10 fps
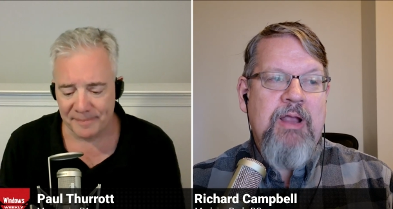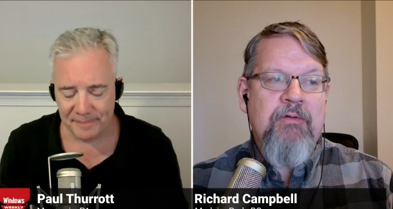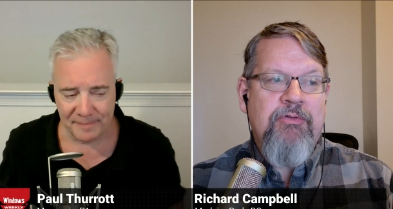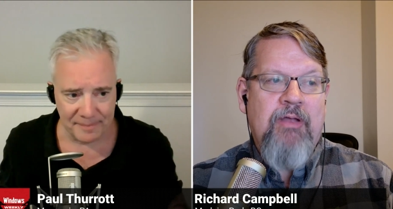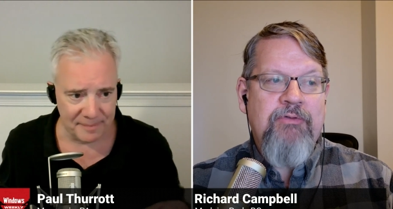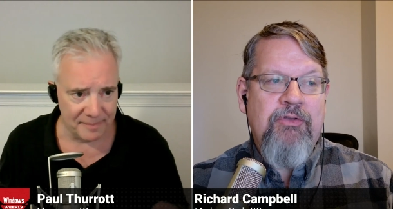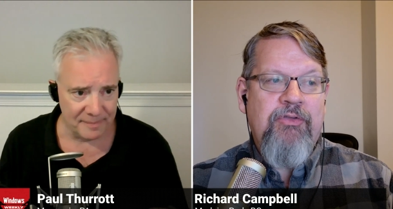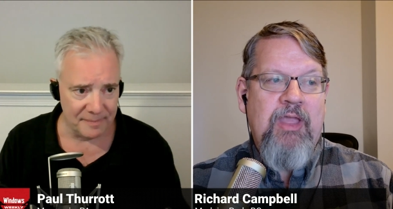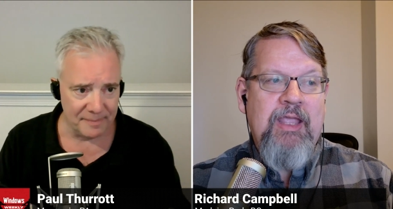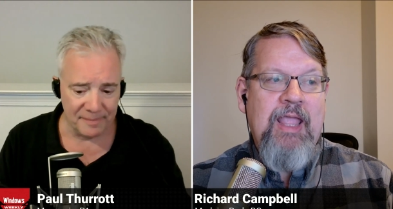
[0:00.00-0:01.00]
Speaker 1: Microsoft is
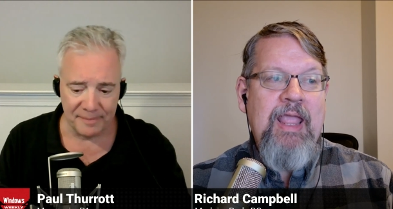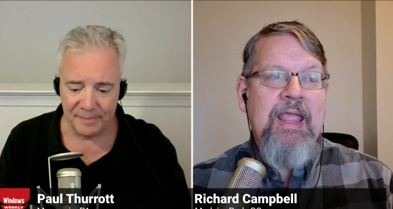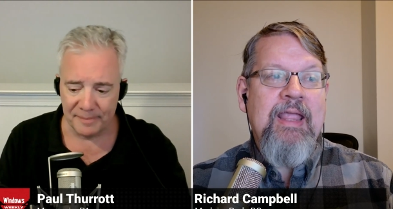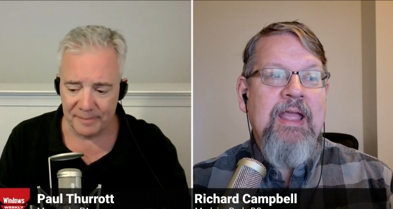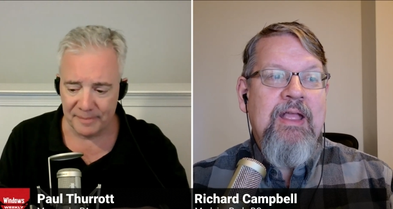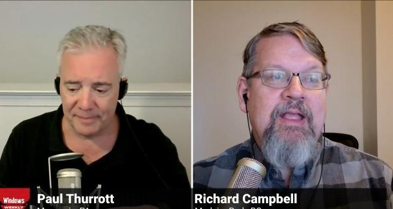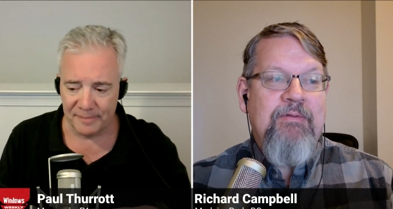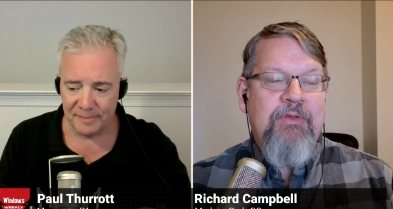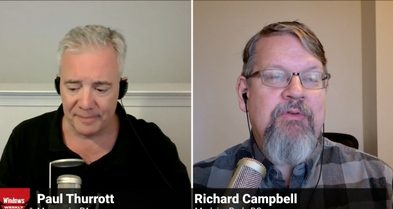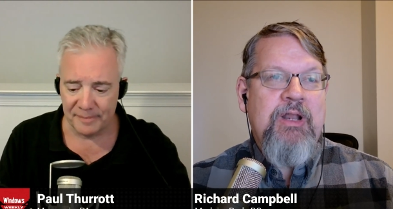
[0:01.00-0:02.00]
saying, hey.
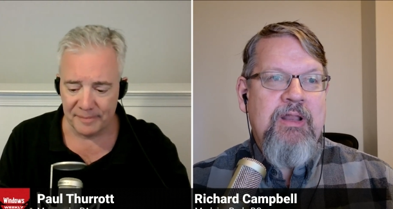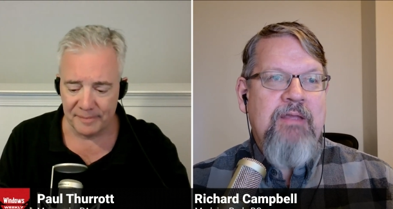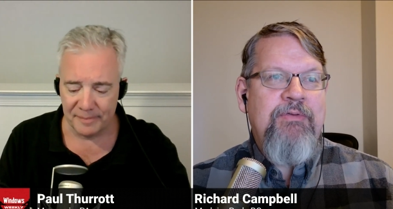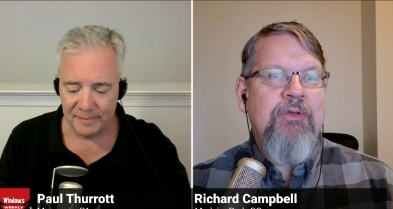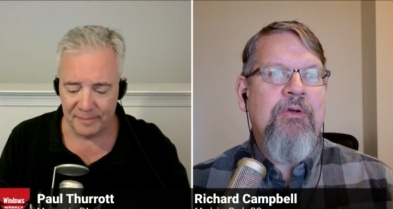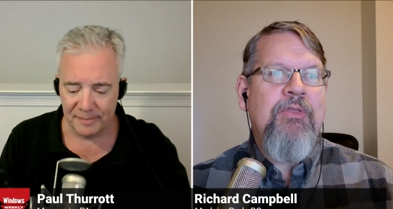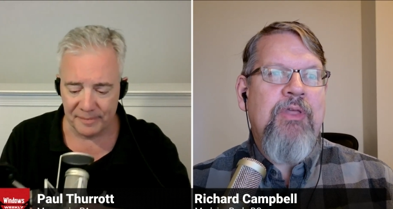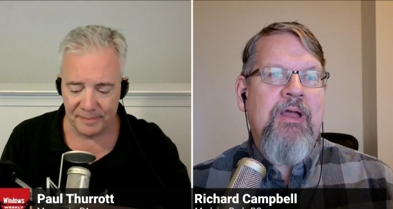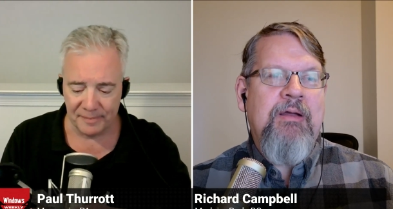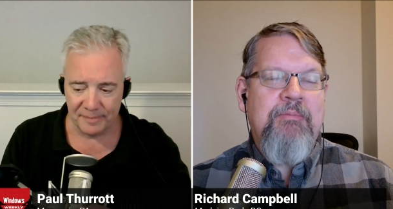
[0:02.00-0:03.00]
You've got to, if you're
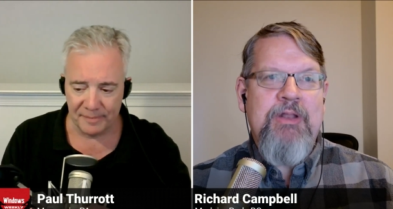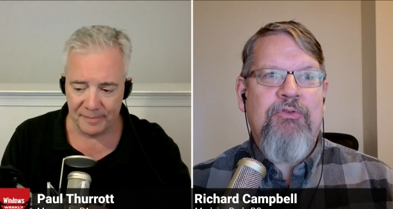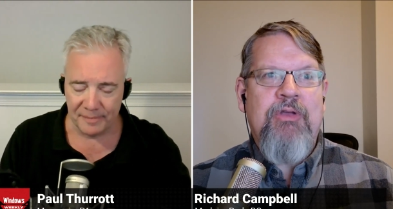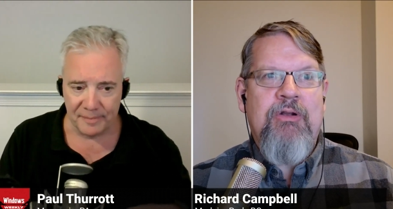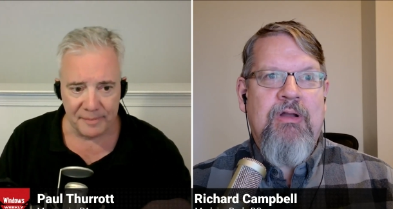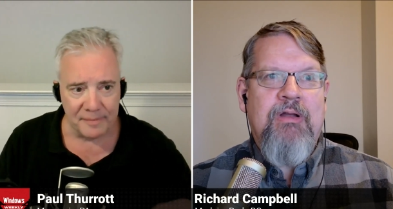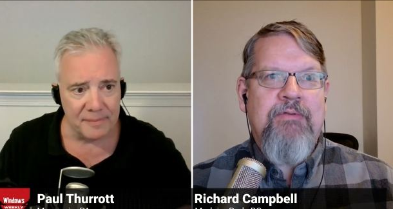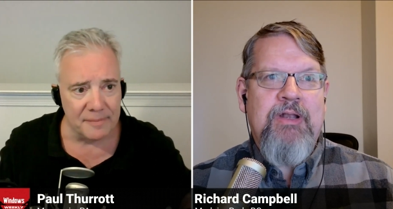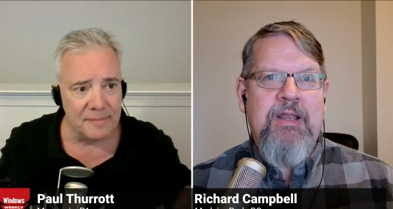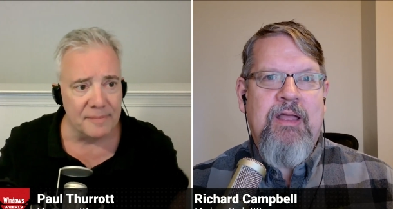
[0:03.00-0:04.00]
the administrator of
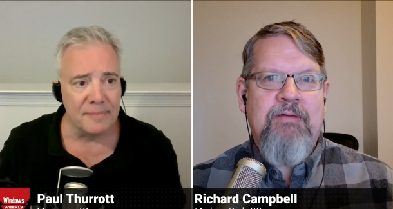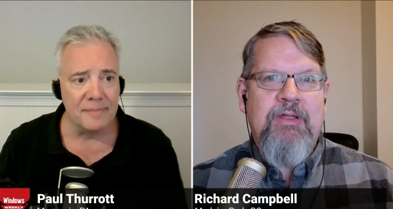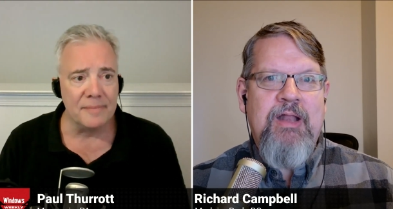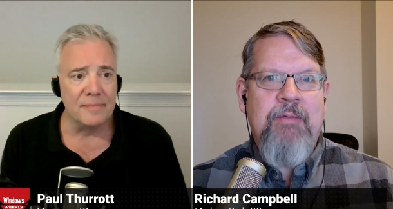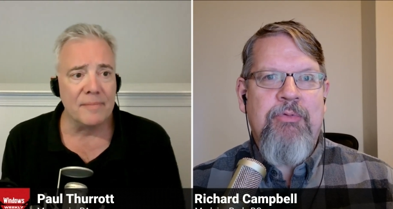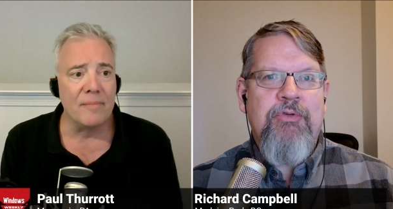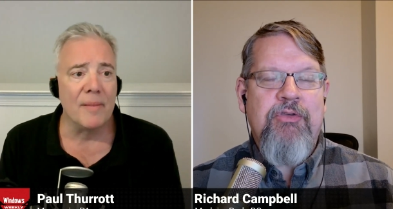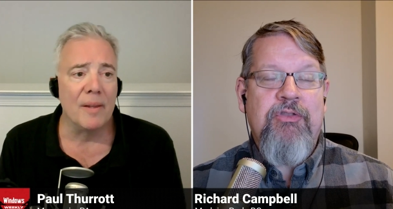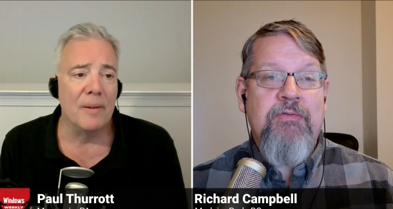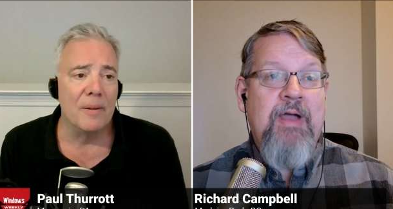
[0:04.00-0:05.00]
an of a M three
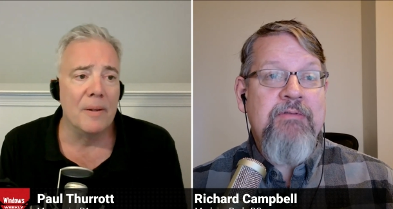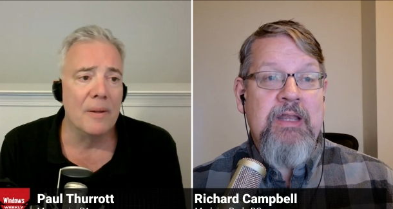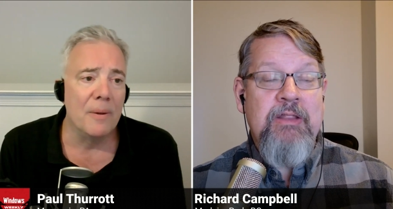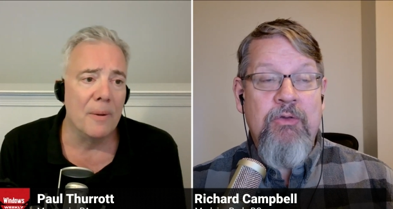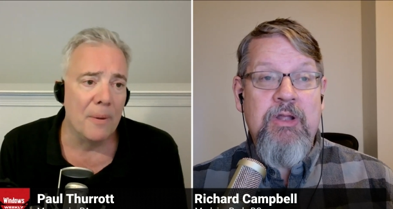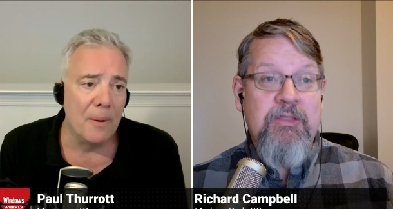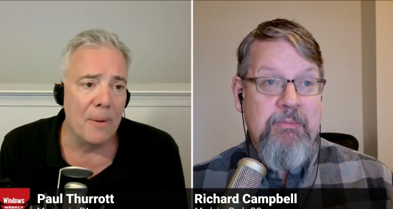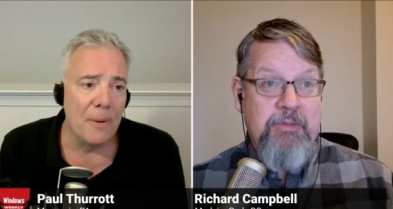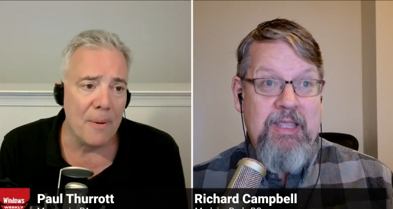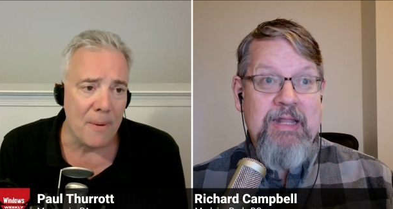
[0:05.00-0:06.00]
sixty-five tenant, you can
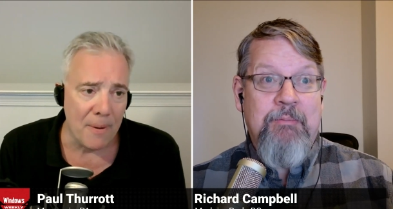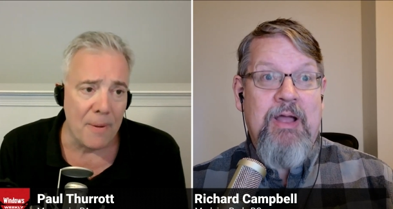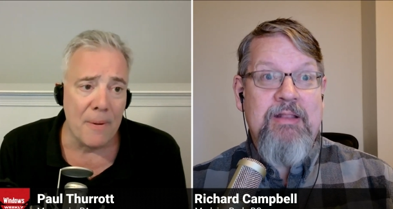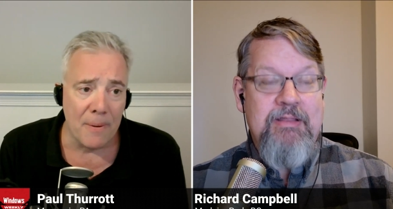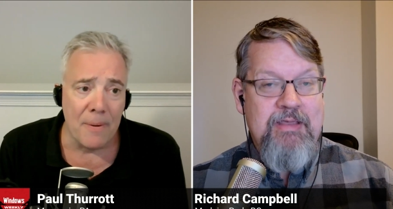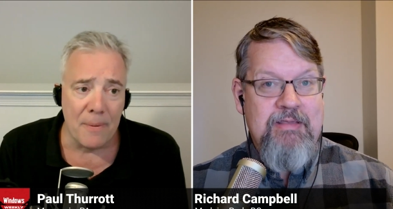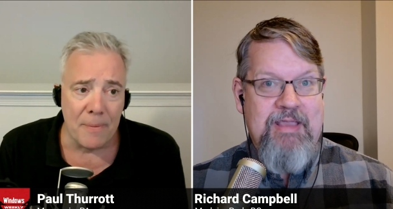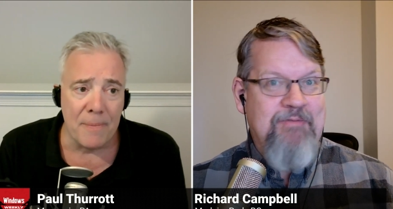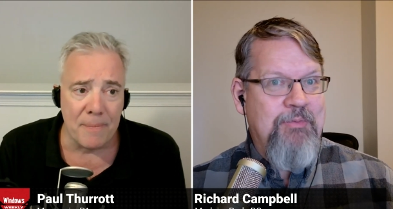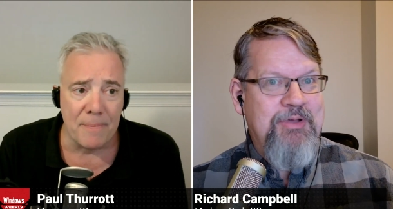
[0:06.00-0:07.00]
simply hit a button that says
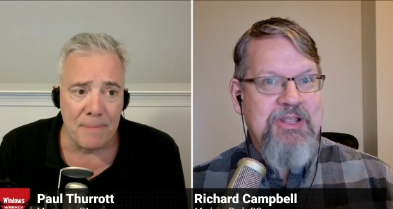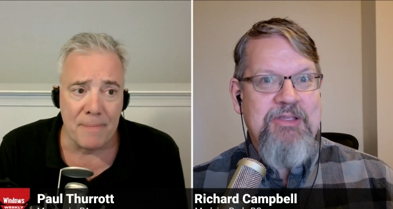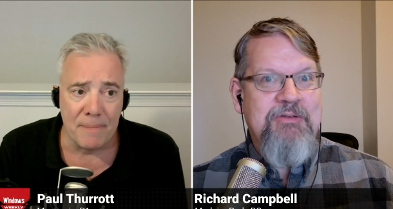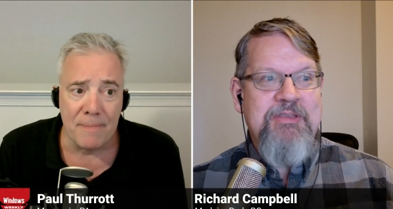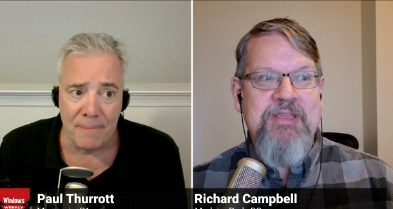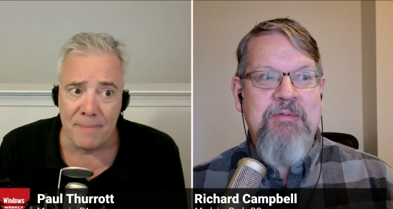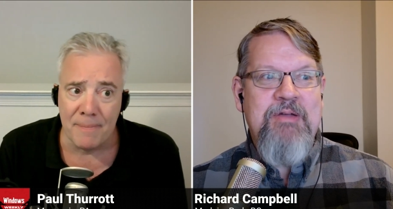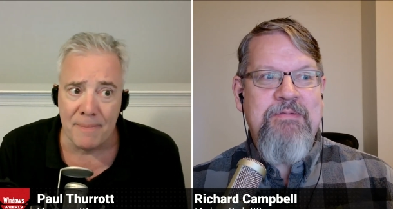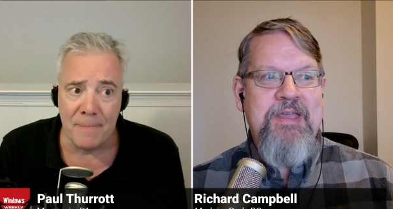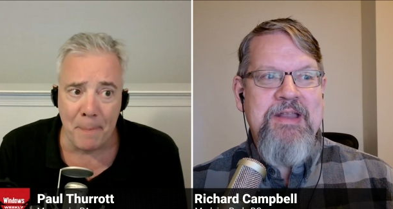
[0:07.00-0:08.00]
everybody uses M F
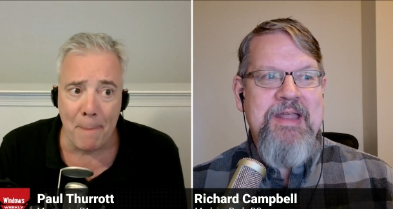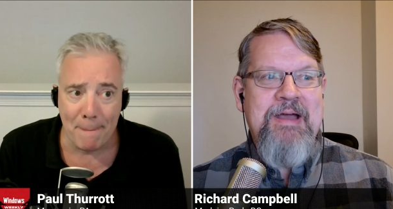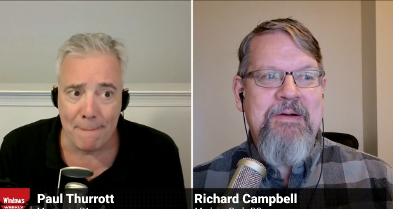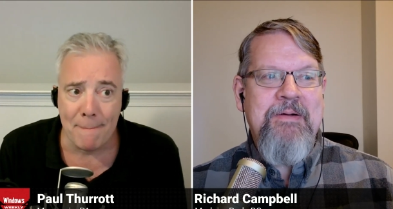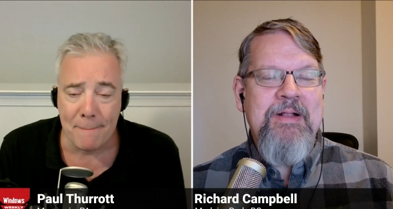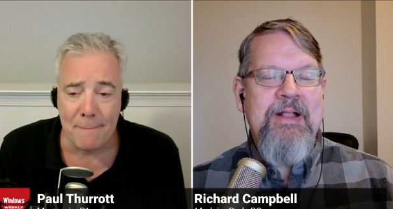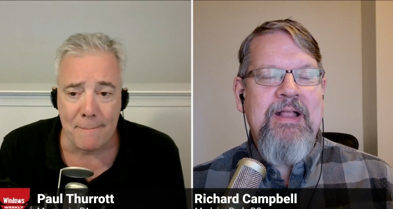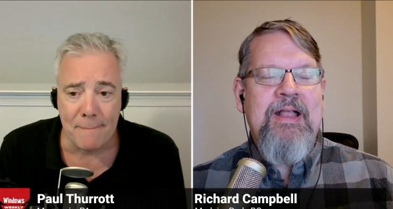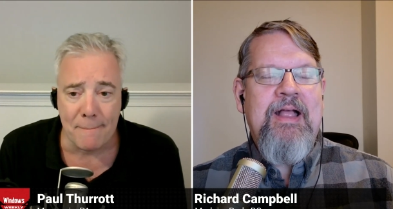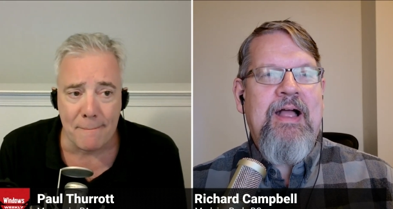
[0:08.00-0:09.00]
A mm-hmm. now.
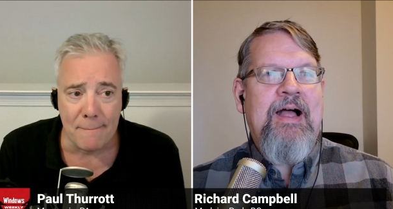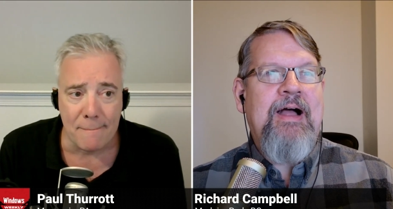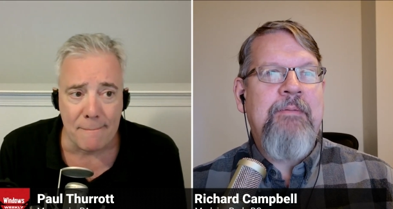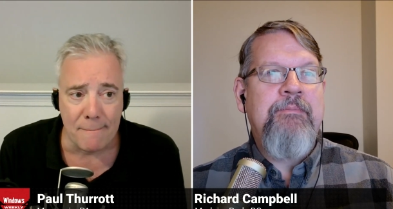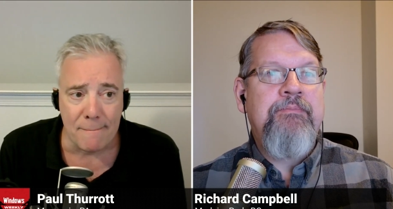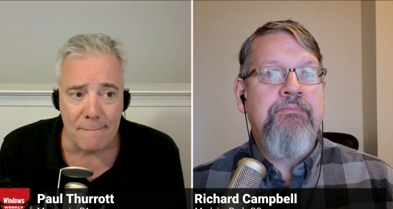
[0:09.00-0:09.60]
Um,